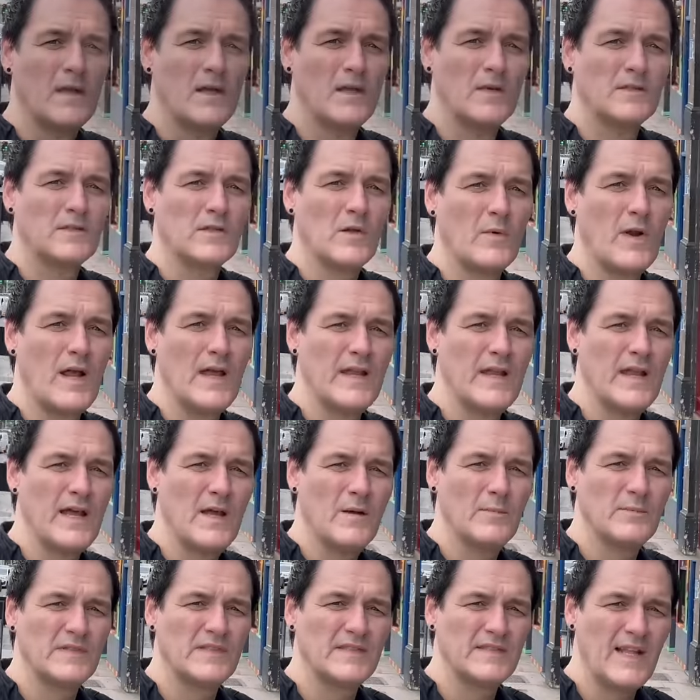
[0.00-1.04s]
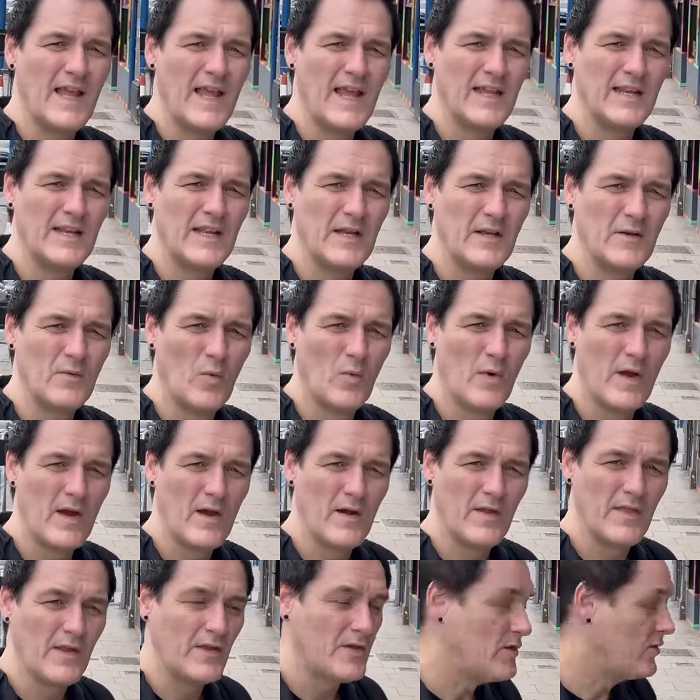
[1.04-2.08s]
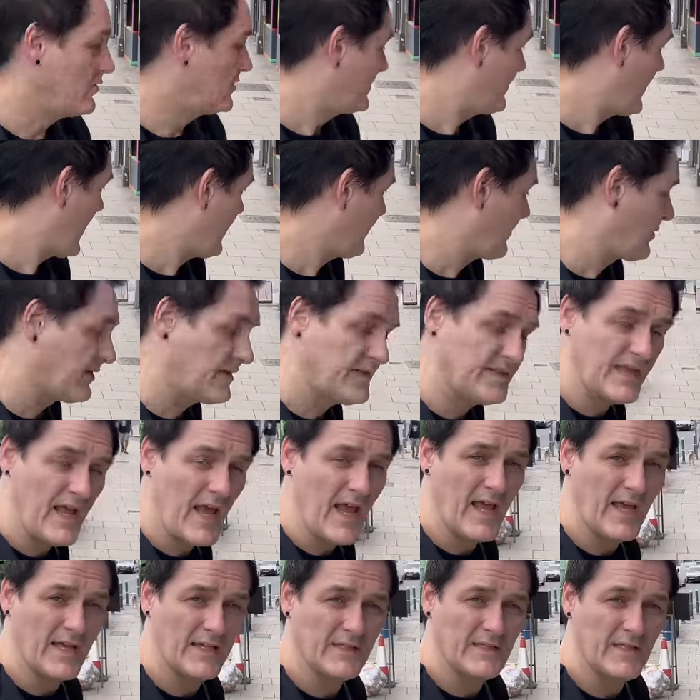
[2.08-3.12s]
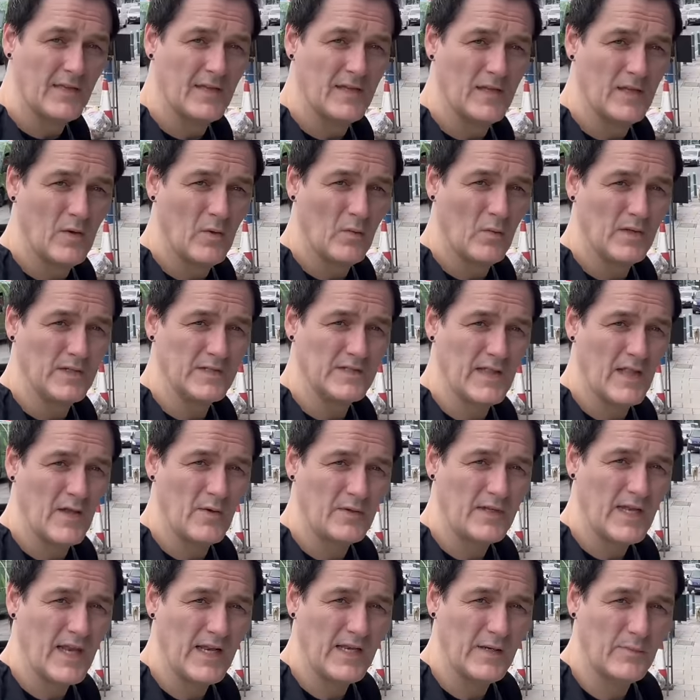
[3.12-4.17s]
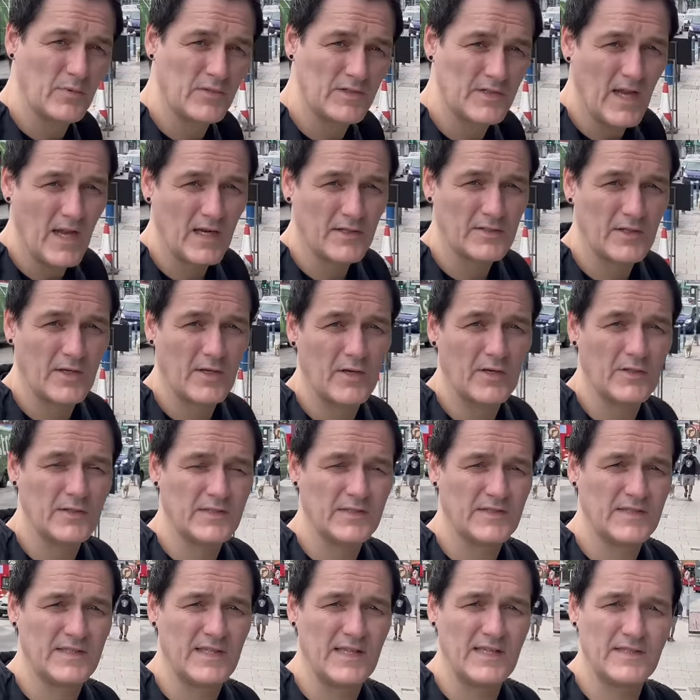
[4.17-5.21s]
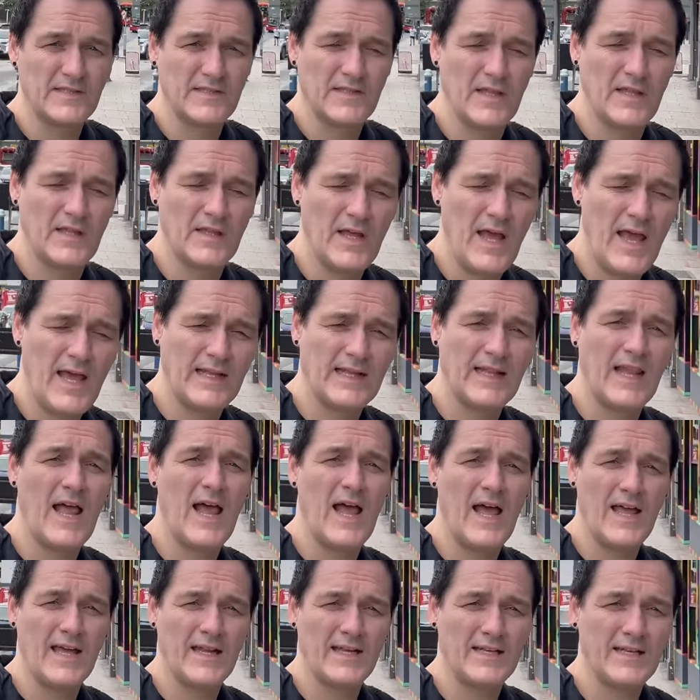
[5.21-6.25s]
So right now I'm standing where the newspaper stand was located, where Dr. Hirsch sees the headline